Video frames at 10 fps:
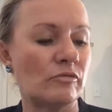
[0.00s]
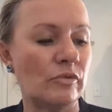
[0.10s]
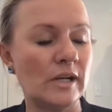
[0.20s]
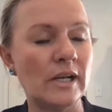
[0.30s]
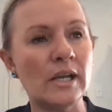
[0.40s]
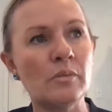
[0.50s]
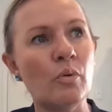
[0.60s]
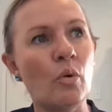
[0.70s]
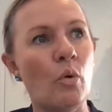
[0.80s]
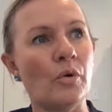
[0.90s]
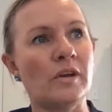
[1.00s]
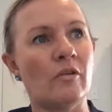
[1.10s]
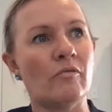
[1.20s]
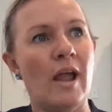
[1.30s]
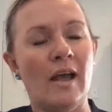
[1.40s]
really important
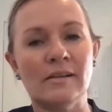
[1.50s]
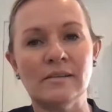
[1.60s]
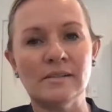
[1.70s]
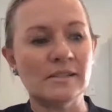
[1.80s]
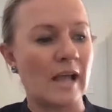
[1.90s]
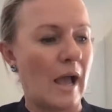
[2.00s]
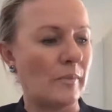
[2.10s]
around